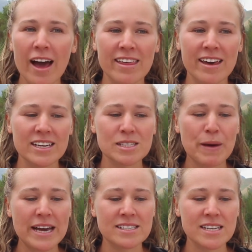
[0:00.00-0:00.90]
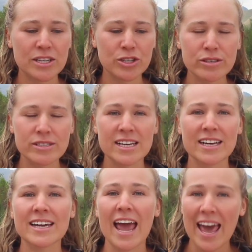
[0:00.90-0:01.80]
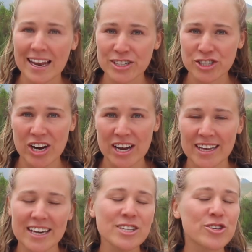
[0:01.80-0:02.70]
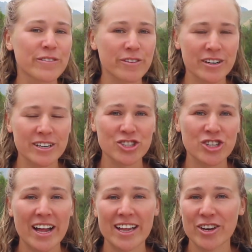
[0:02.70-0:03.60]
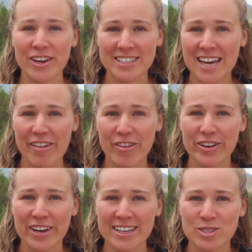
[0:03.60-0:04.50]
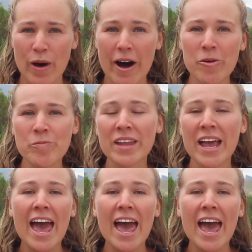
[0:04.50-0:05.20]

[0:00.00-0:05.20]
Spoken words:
I think it's based in New Zealand and Australia, so if you're in Australia you can download it as well,